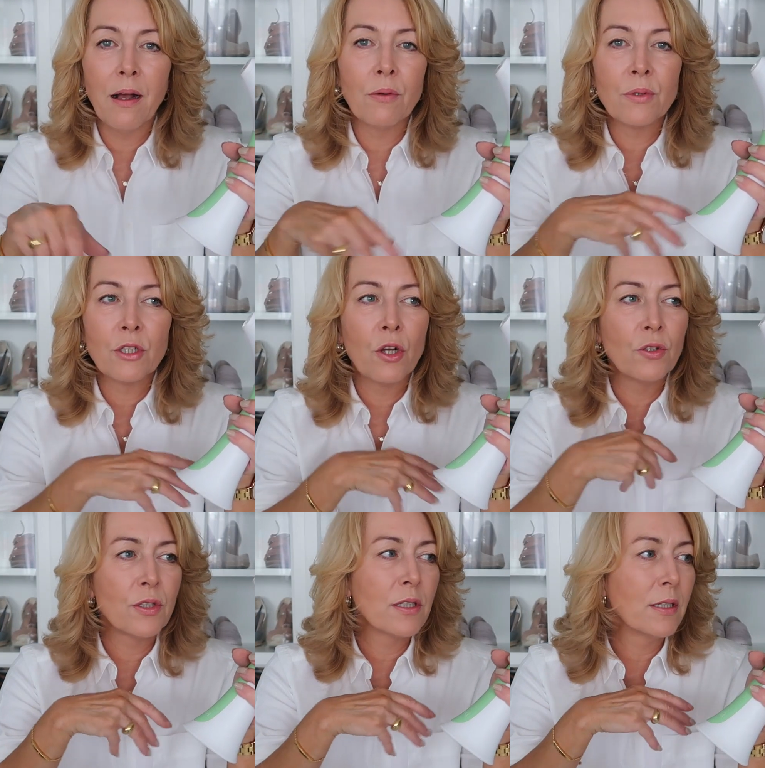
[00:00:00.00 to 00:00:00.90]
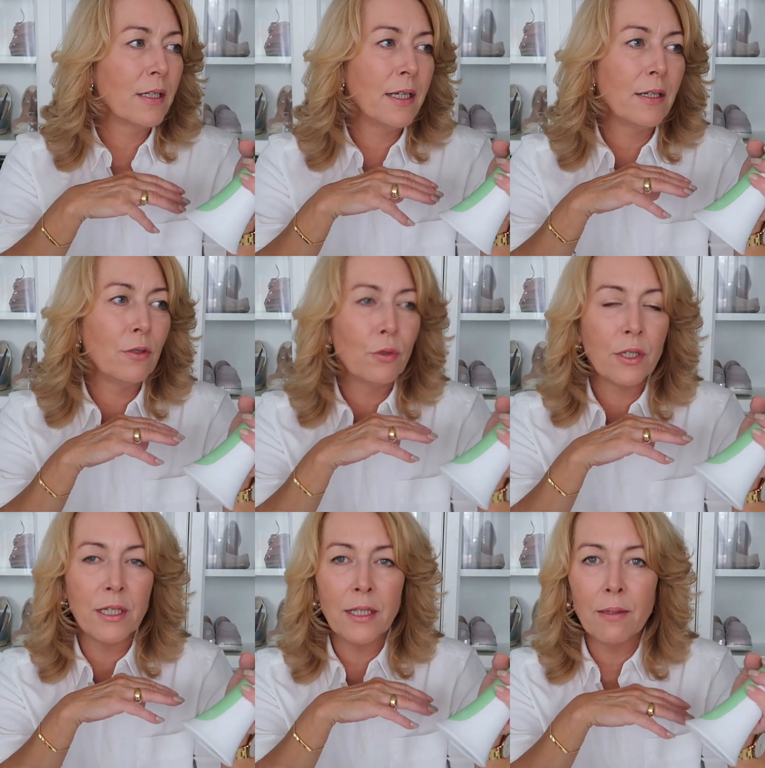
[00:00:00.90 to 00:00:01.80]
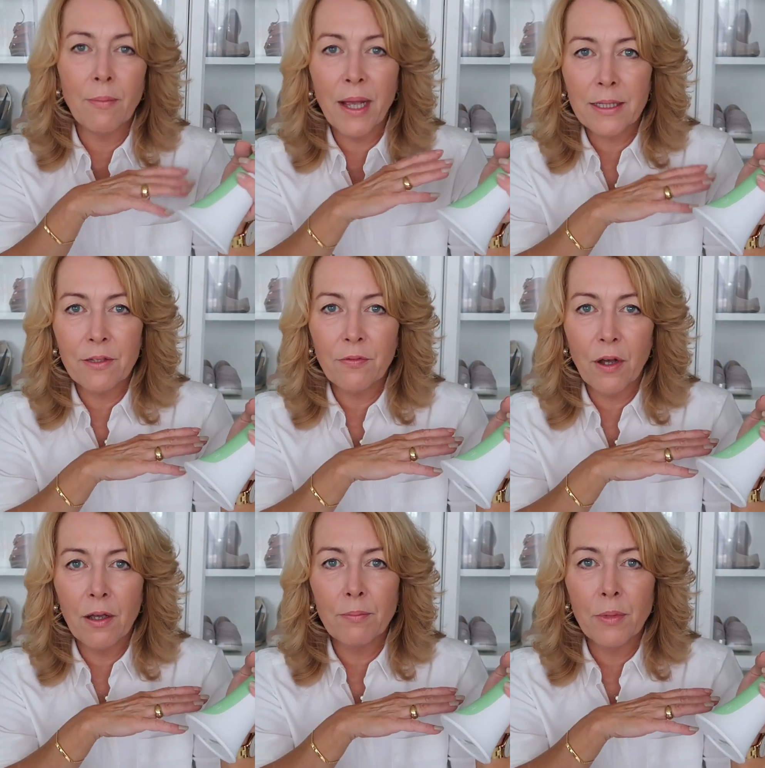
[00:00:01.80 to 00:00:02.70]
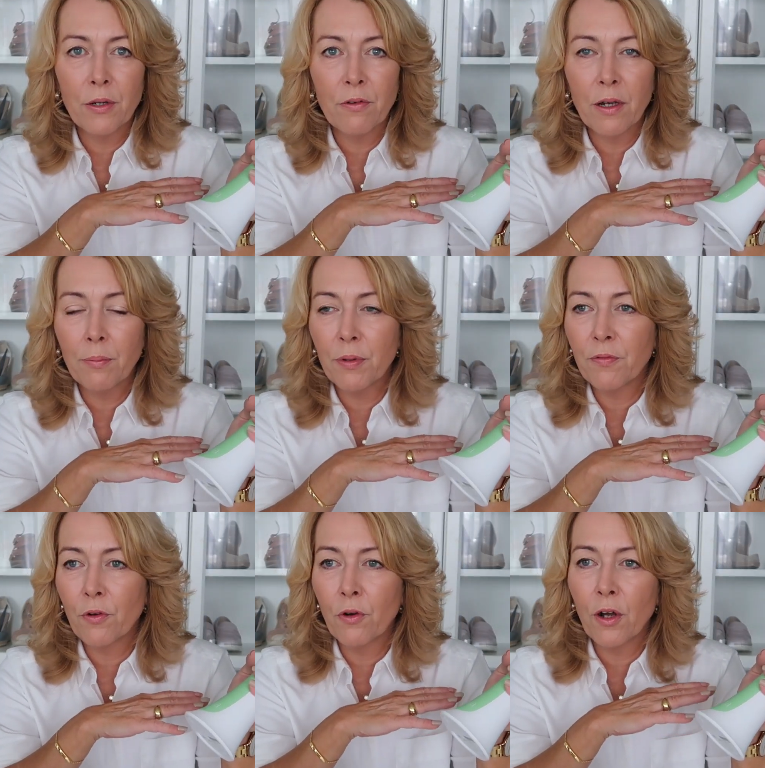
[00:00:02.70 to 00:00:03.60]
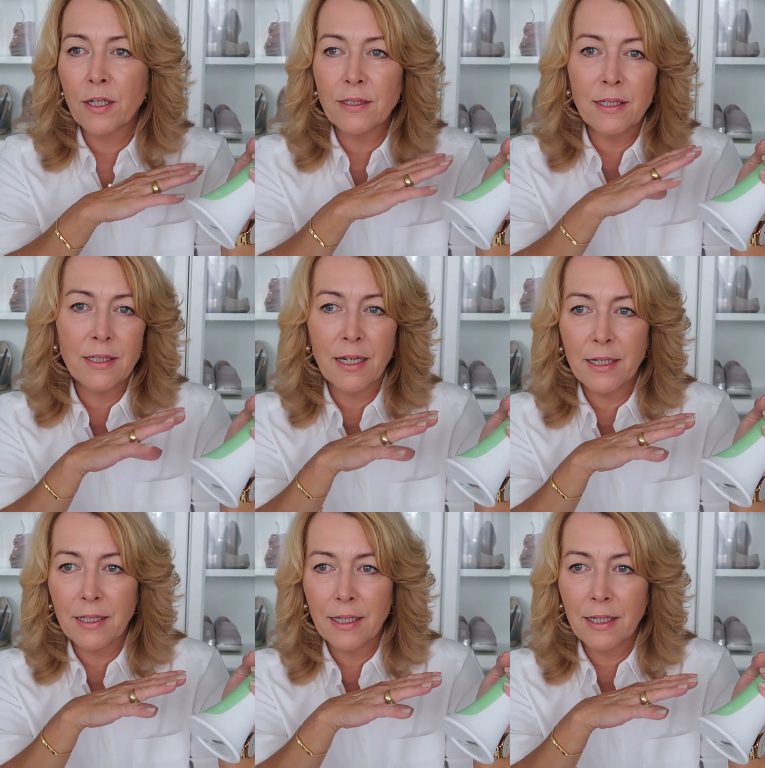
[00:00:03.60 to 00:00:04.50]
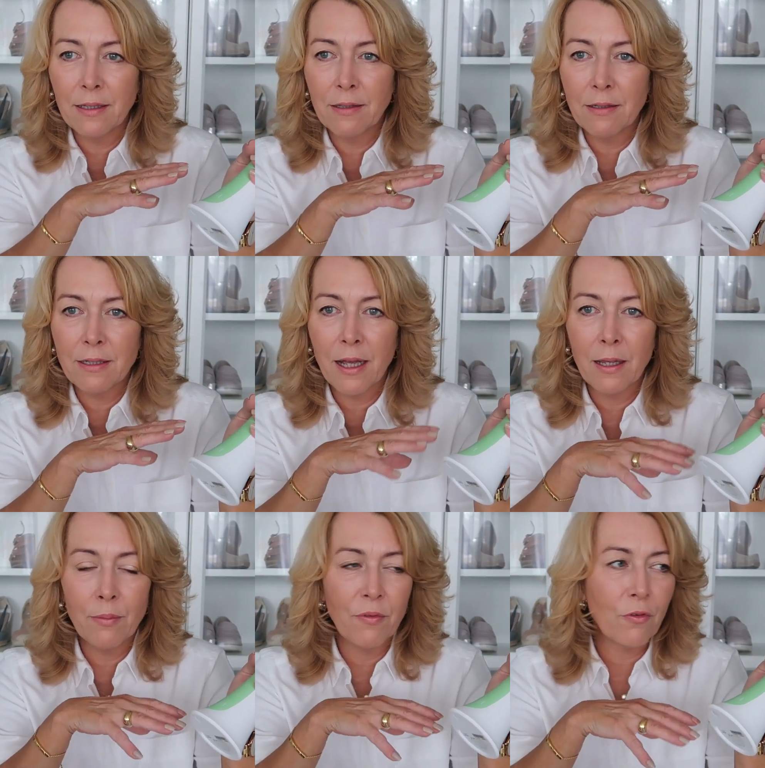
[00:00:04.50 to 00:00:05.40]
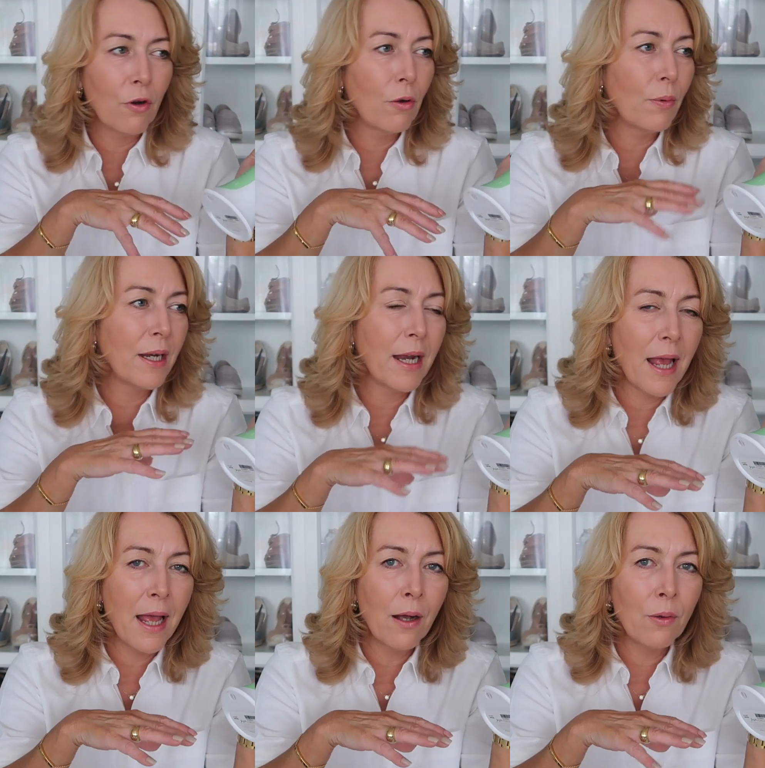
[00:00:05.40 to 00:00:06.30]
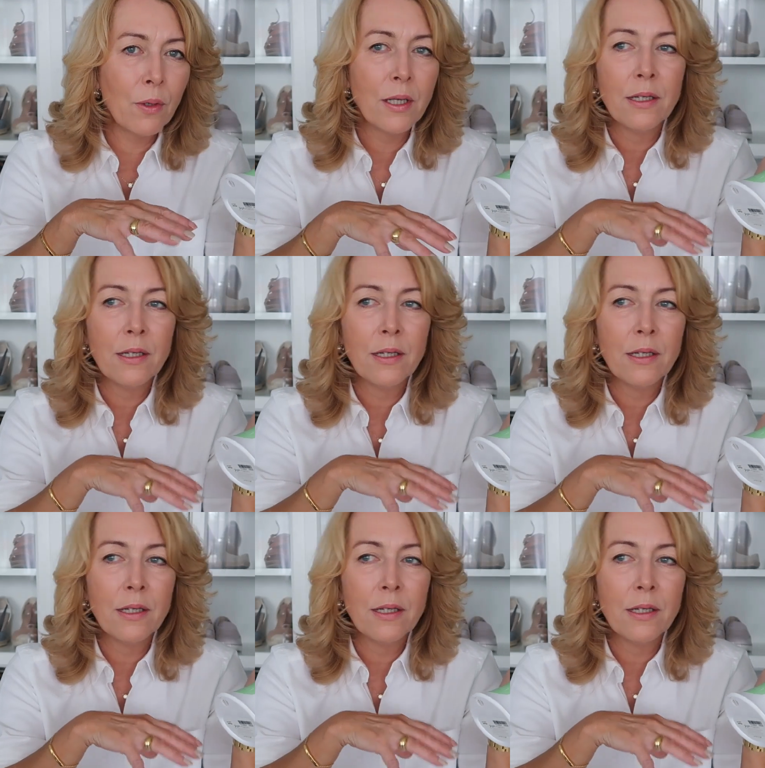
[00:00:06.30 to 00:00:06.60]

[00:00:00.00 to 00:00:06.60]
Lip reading: I was constantly looking in the magnifying mirror before I did anything in the day, before I went out,